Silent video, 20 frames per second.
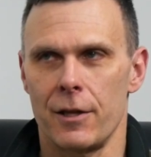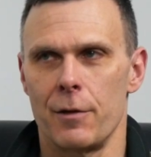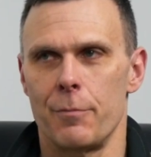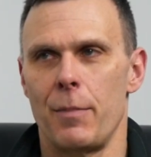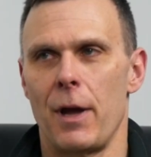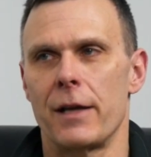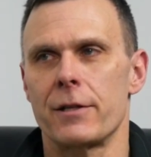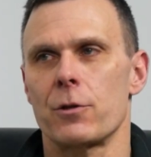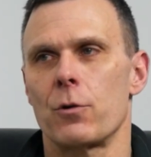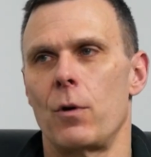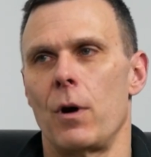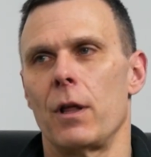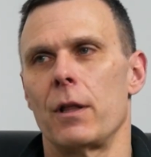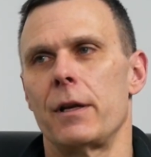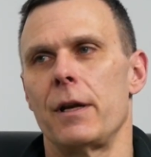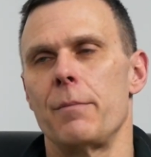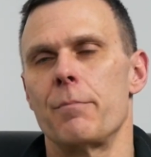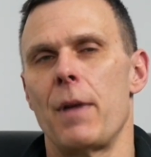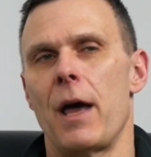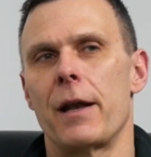to the best
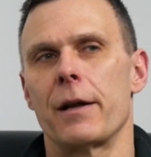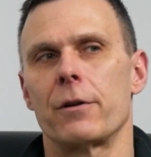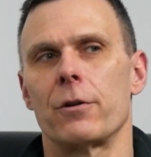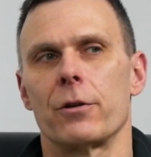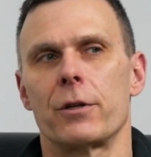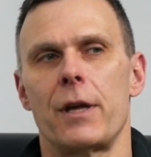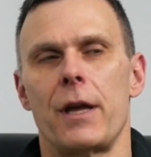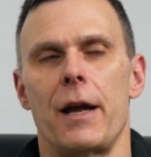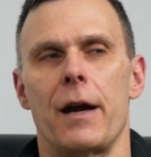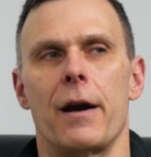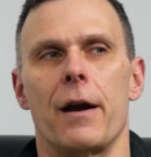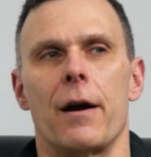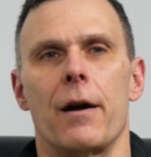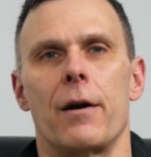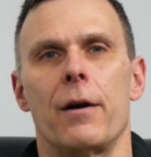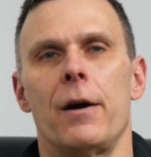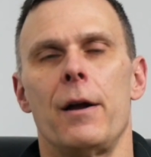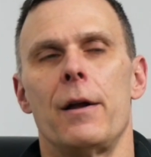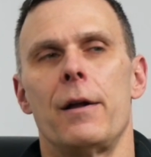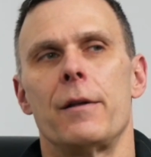quality medical
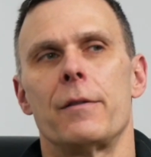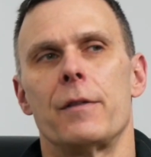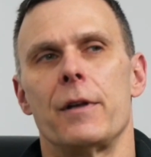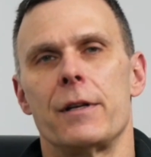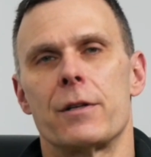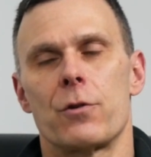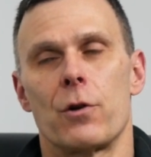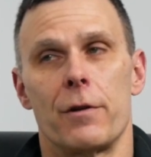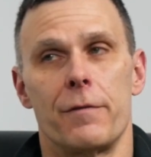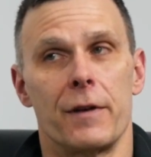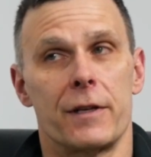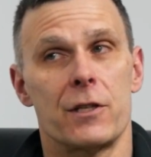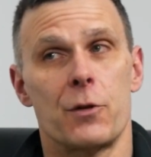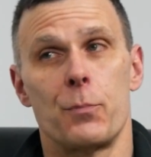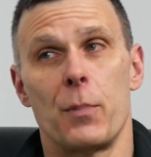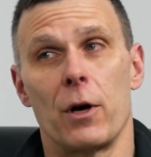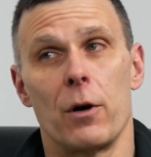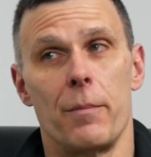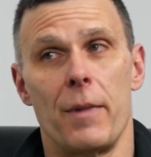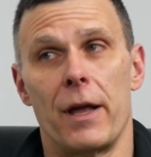care, these sort of
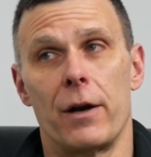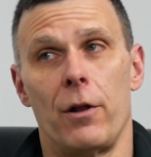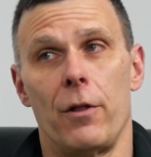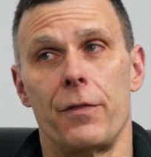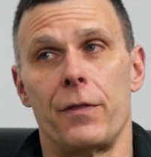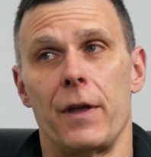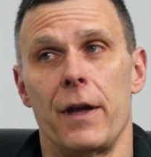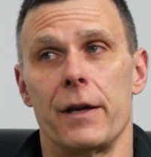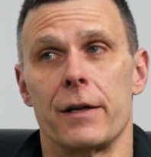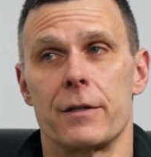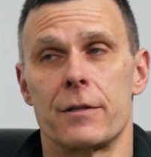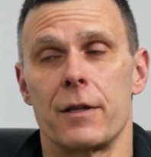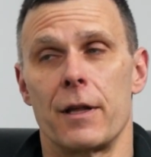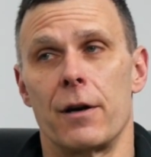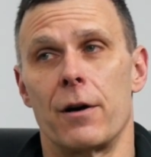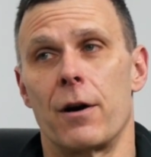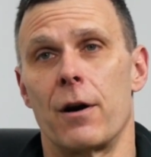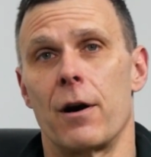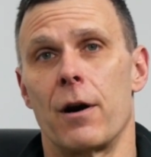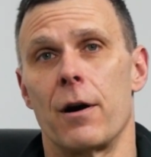experimental things
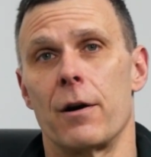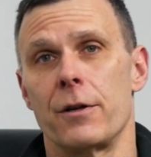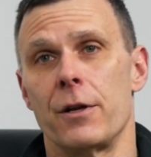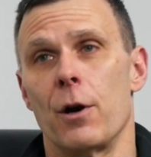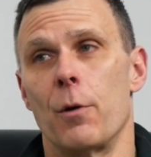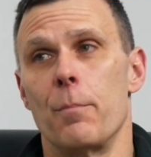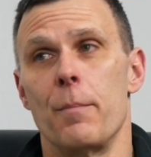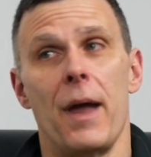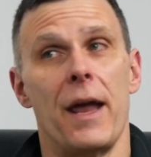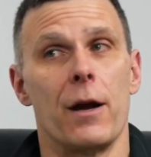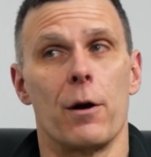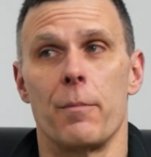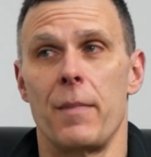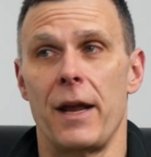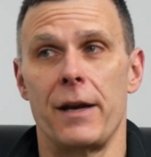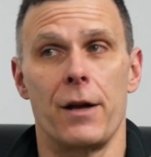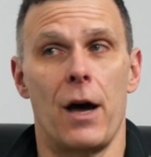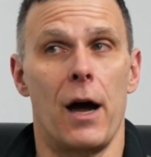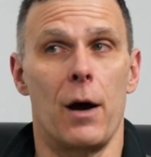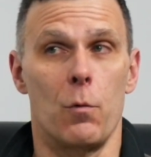that are, may or
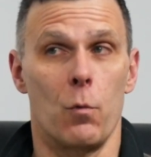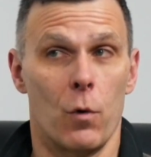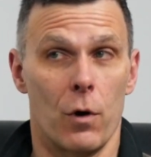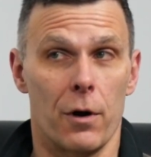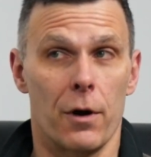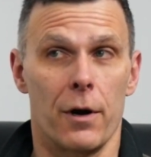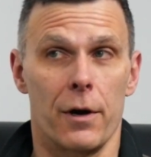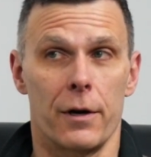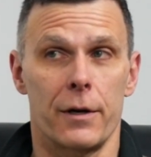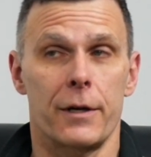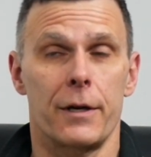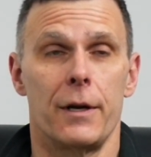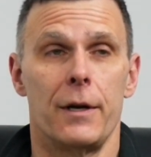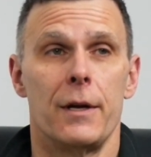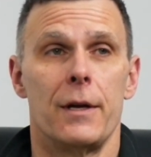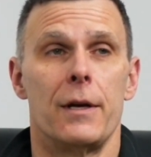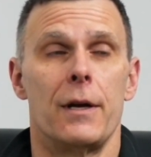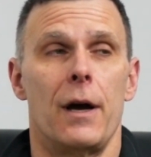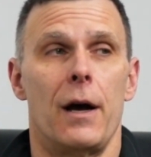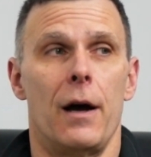may not work.
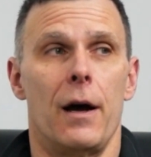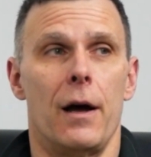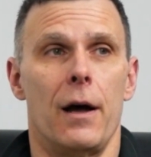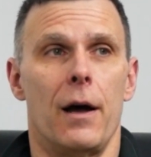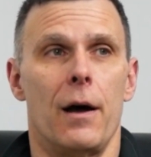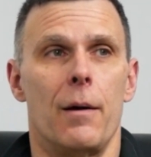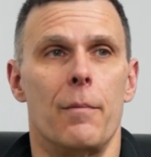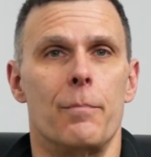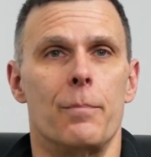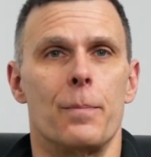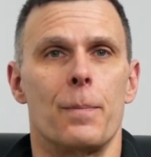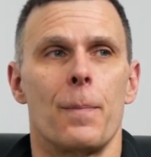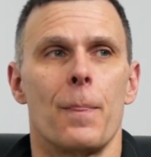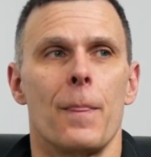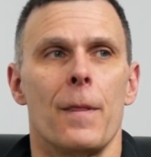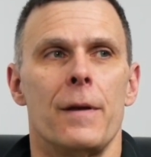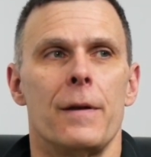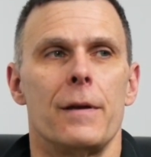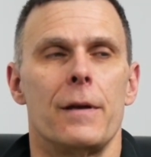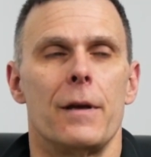And
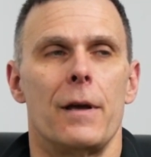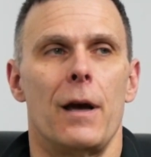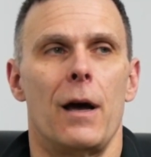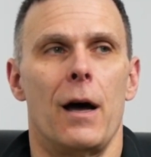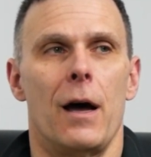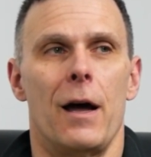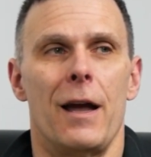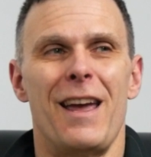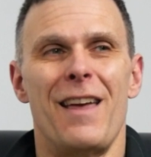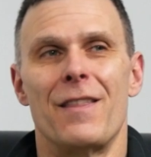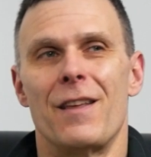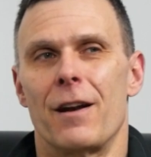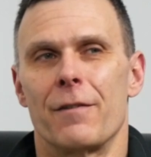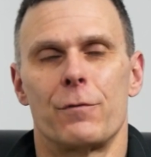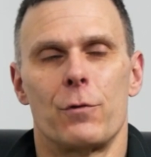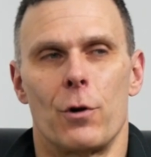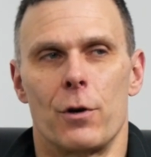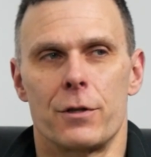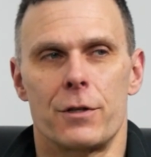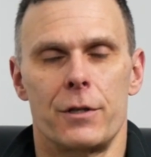then,
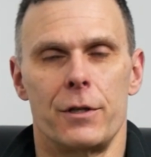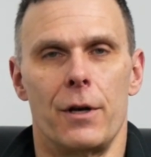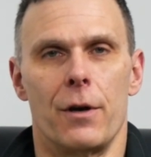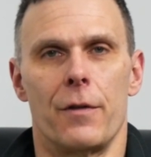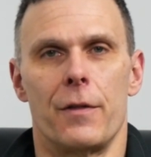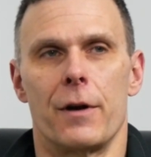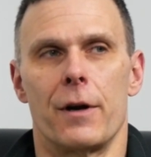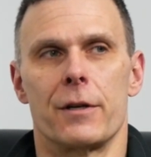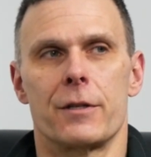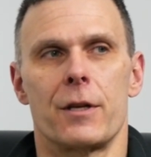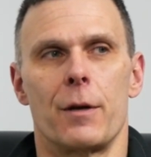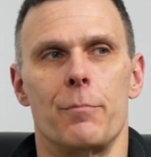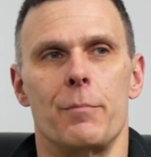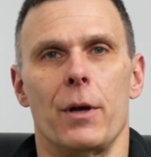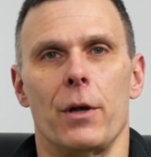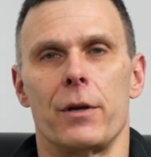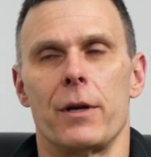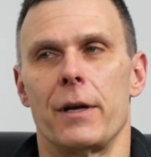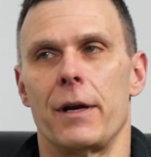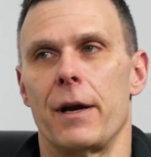of course, there are some
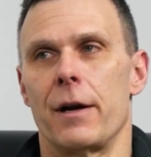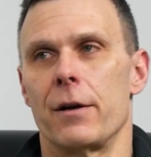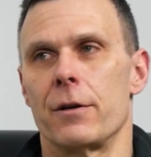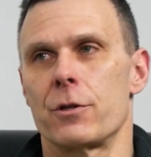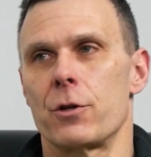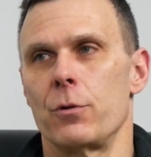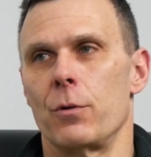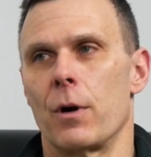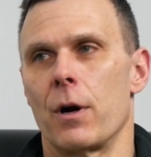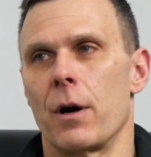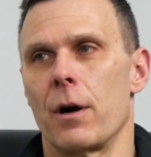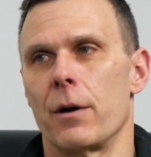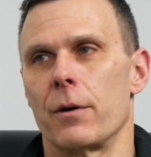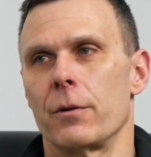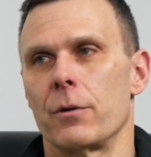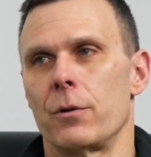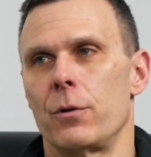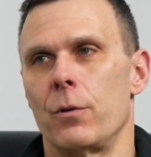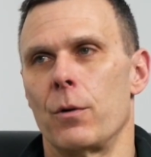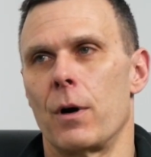billionaires who
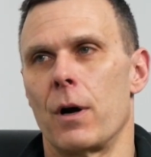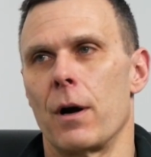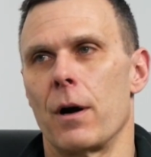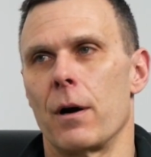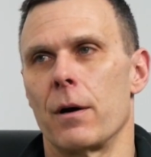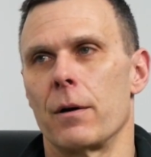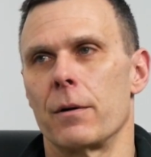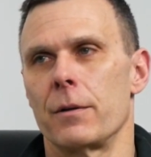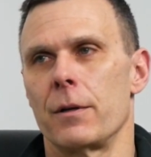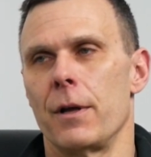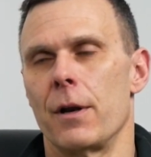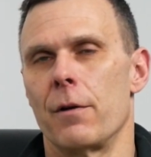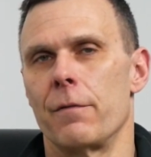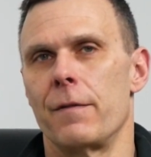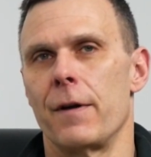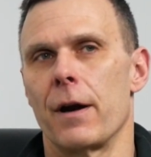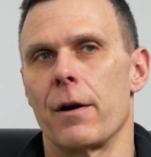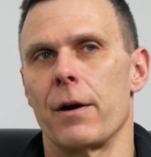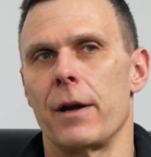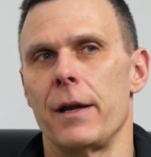are
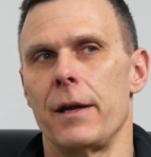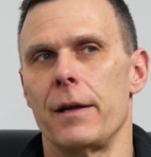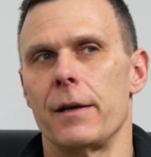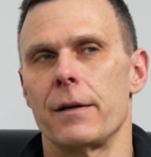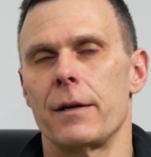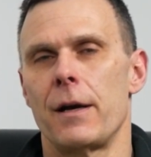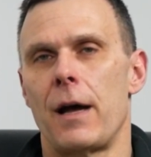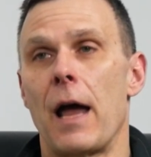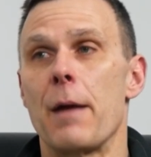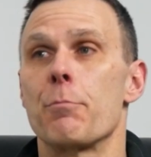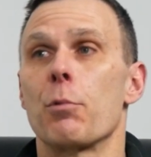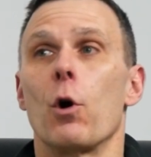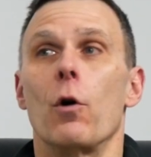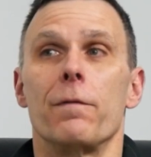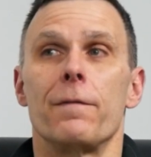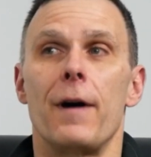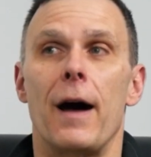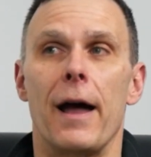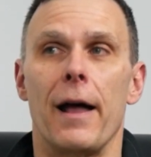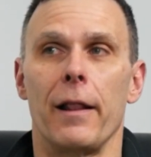very high
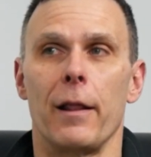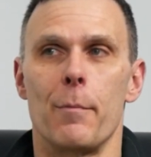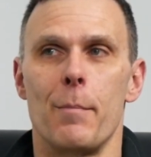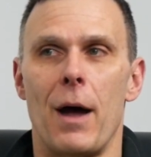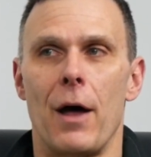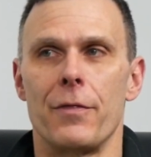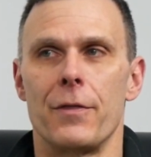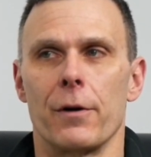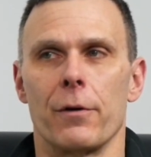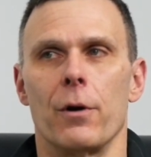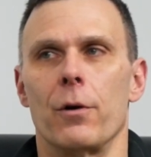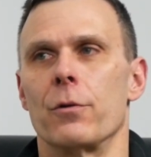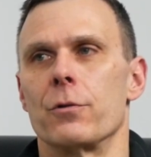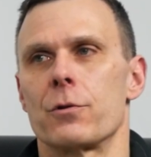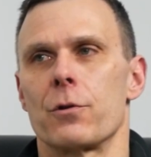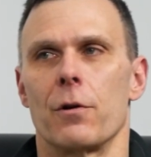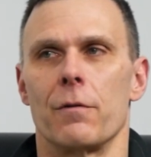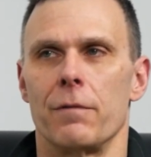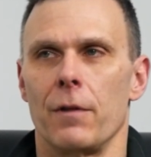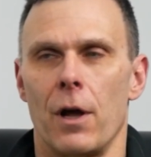profile about their own
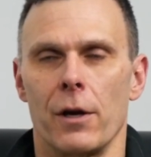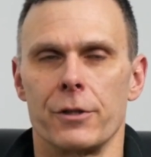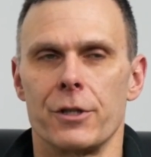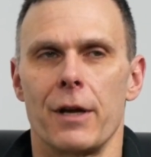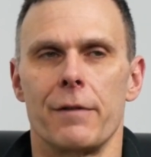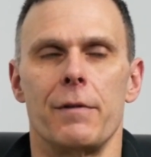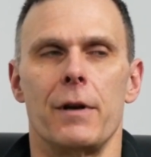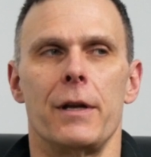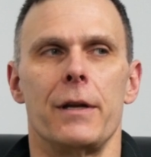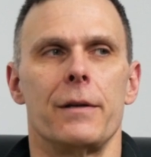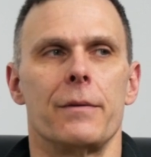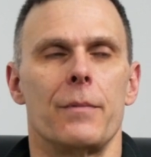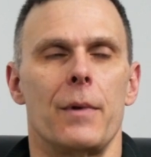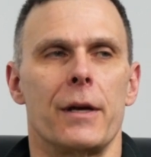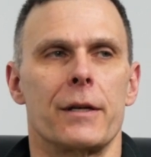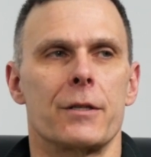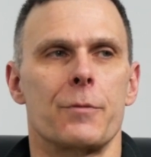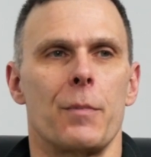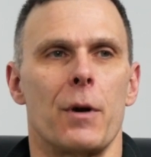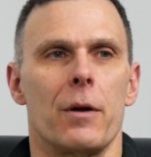sort of longevity
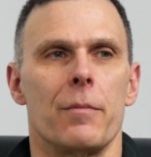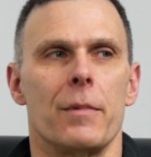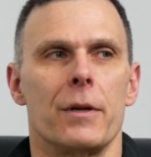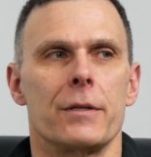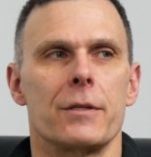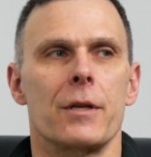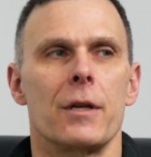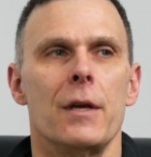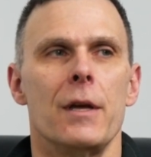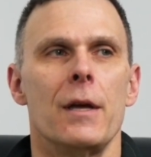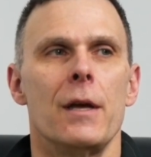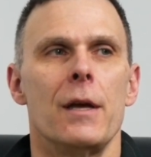experiments.